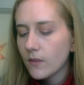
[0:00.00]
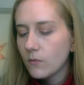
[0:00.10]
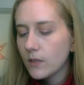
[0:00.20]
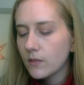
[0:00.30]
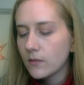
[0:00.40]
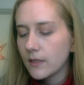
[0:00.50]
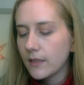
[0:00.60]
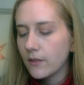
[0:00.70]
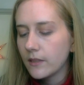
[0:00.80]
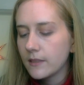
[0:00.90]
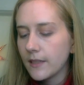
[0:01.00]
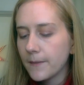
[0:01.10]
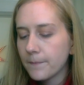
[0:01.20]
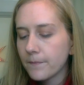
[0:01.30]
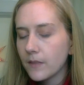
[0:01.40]
what else was I going to say?
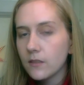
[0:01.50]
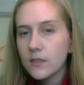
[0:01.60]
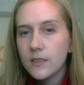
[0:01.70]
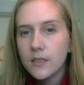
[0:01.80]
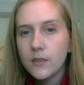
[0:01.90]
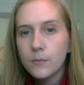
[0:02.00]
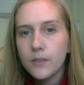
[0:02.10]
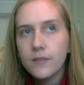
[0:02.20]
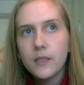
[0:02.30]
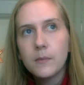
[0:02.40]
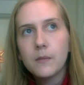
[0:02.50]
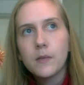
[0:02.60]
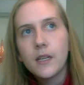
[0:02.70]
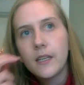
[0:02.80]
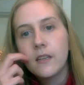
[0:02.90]
I'll just tell you briefly about
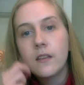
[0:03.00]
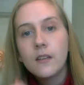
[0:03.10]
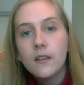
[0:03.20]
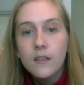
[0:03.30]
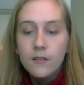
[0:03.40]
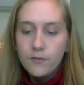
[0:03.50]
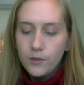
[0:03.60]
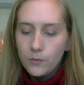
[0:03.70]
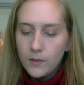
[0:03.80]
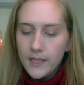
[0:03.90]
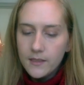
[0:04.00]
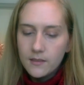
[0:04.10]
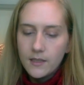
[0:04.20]
my few weeks.